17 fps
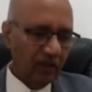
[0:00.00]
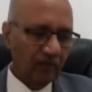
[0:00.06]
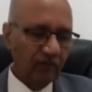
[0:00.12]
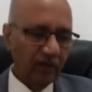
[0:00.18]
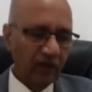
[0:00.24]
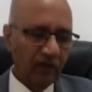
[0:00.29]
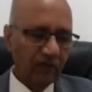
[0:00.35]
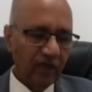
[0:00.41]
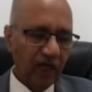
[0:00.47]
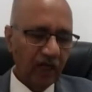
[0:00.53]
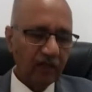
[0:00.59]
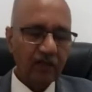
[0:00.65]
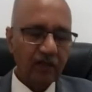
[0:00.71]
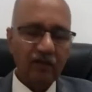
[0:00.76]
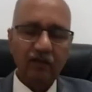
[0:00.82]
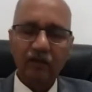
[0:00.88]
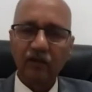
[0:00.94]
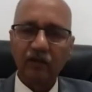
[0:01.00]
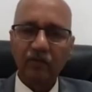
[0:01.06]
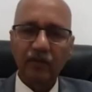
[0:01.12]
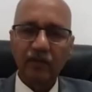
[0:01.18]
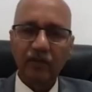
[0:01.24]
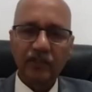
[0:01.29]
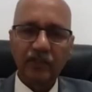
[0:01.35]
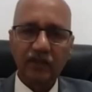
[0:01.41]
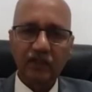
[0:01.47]
We have got
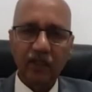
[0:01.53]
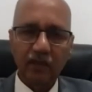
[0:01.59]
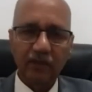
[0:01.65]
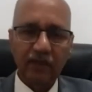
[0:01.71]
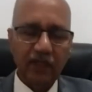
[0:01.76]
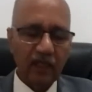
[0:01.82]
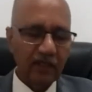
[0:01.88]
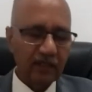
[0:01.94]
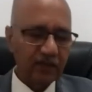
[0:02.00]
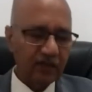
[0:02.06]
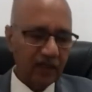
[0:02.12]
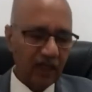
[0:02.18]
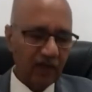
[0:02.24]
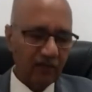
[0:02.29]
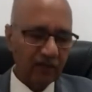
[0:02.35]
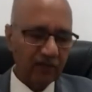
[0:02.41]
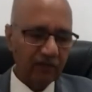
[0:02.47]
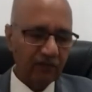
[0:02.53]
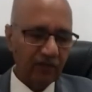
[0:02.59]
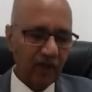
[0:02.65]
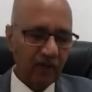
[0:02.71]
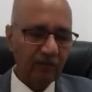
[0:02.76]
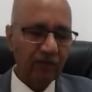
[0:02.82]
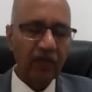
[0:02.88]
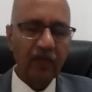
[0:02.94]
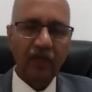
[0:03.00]
Ms. Namita Srawat
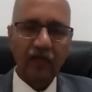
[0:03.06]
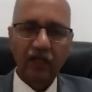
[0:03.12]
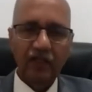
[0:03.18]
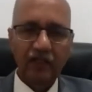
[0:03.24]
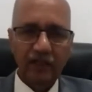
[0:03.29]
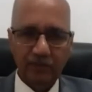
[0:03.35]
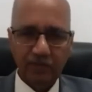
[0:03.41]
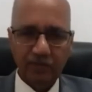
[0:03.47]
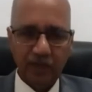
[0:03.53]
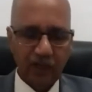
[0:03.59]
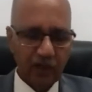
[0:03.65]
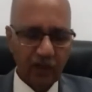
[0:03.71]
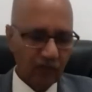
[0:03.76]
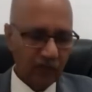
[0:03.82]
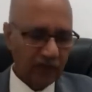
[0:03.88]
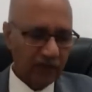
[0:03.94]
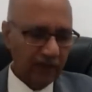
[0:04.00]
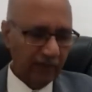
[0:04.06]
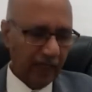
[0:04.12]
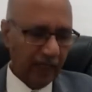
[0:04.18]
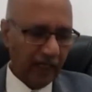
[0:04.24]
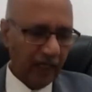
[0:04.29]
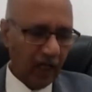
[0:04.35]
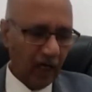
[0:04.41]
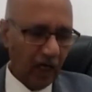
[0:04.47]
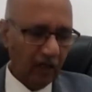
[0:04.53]
from Assumption University,
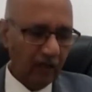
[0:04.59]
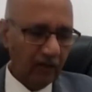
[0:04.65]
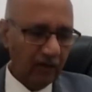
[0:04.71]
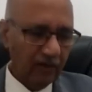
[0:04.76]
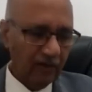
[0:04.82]
Bangkok.